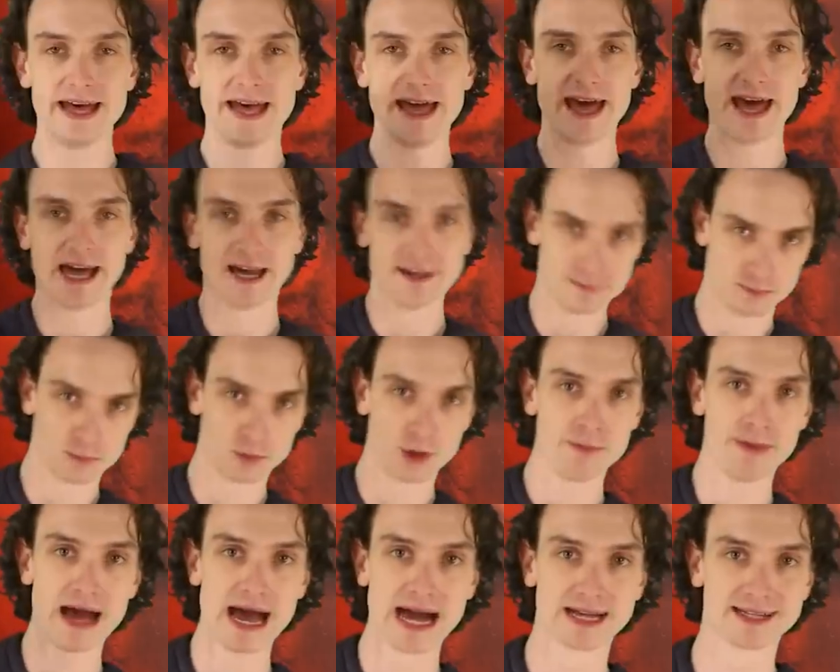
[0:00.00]
Eh, we're
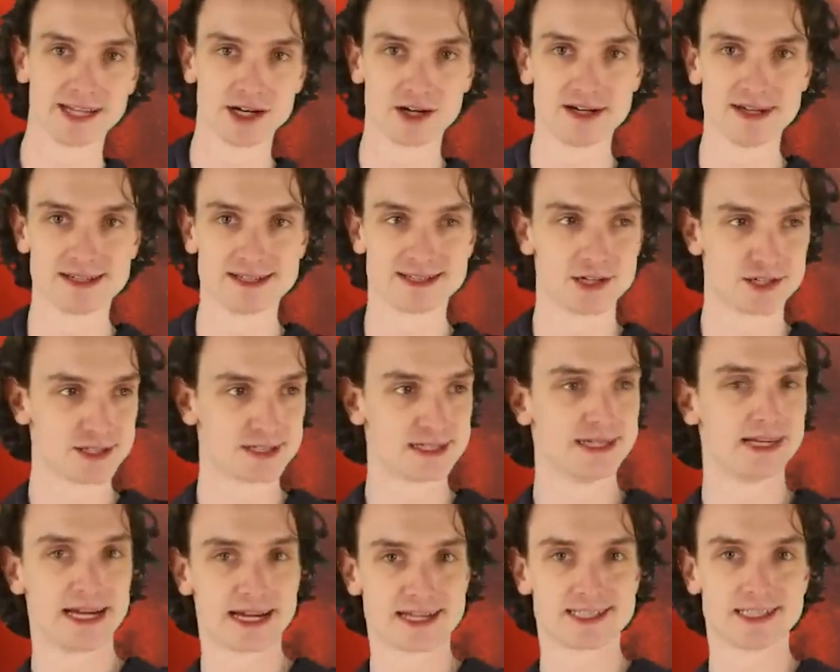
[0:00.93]
back. There it is. There's
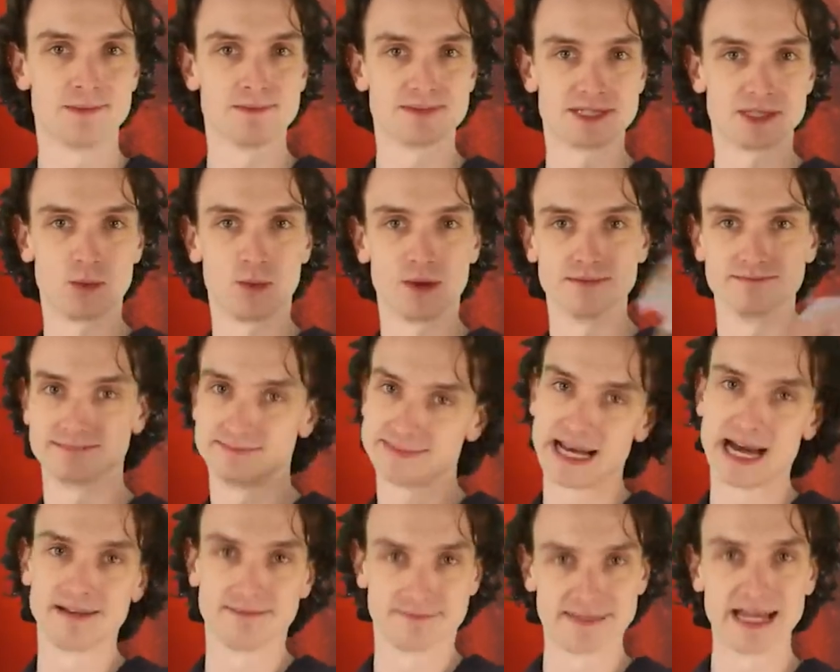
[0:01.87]
the next Simpson one.
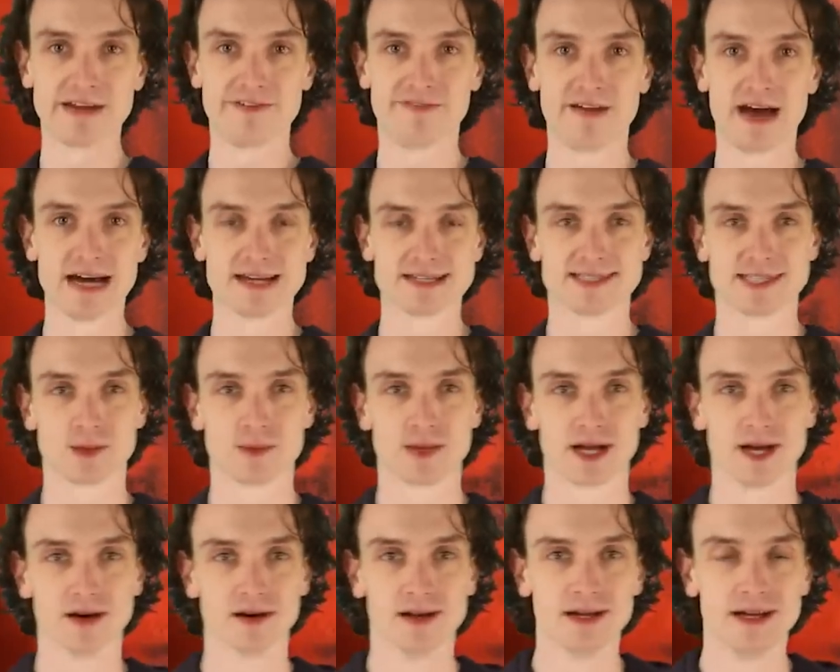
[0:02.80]
That, that fast. There we
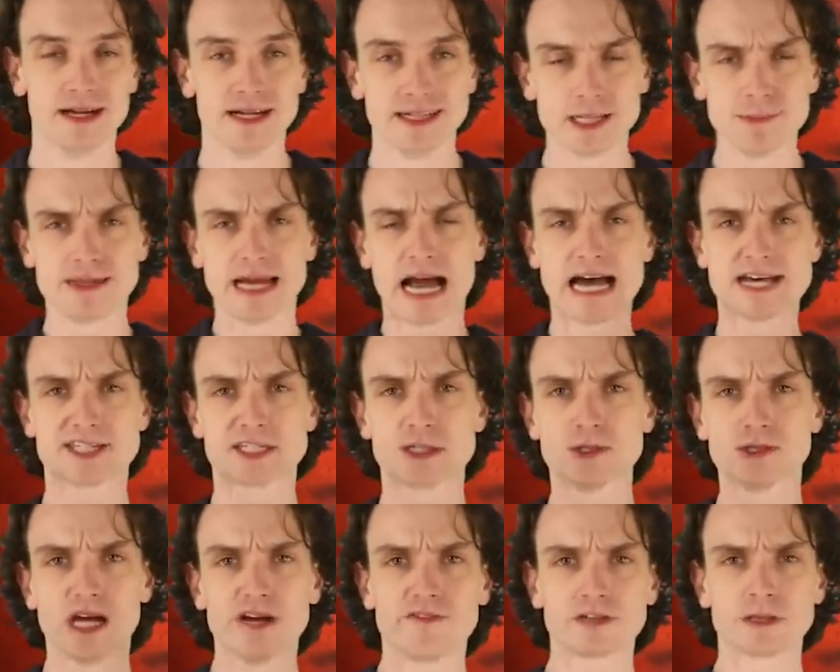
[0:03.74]
go. Let me ask
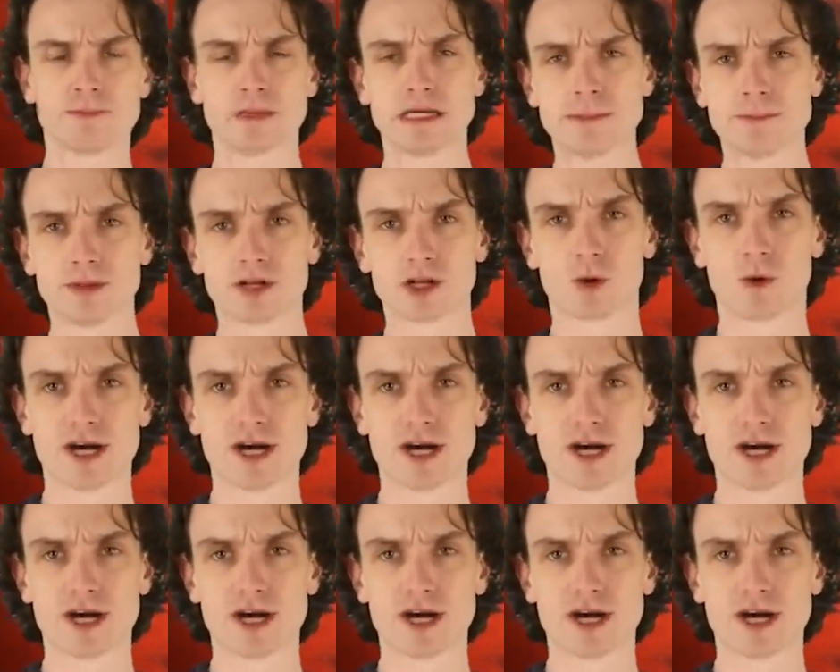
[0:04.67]
you lovely people a